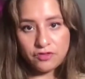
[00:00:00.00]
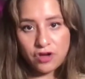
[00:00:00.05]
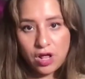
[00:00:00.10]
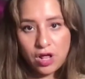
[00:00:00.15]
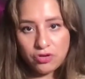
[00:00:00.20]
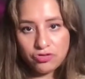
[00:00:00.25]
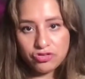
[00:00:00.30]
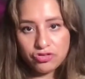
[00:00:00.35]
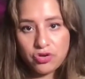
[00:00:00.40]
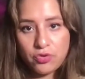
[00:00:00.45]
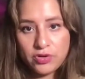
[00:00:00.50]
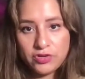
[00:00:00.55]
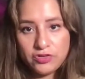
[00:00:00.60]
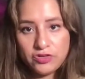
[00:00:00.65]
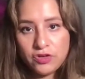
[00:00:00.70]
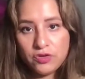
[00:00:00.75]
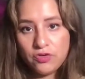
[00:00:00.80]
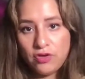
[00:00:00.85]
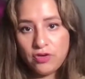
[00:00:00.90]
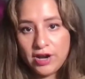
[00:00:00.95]
dollars going
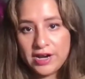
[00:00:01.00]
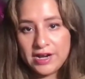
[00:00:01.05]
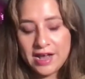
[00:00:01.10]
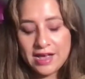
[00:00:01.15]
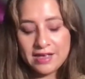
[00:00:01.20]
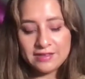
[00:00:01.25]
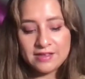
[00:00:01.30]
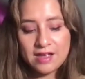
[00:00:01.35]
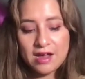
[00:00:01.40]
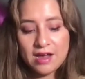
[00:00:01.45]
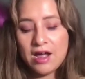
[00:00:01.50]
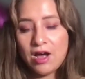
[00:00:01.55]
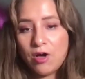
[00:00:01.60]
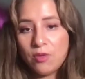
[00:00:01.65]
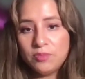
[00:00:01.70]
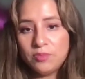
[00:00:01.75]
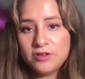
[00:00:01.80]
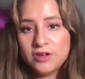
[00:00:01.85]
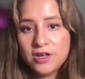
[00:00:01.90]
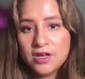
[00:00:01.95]
to Ukraine has not
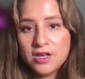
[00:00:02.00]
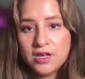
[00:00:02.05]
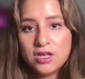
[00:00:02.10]
helped.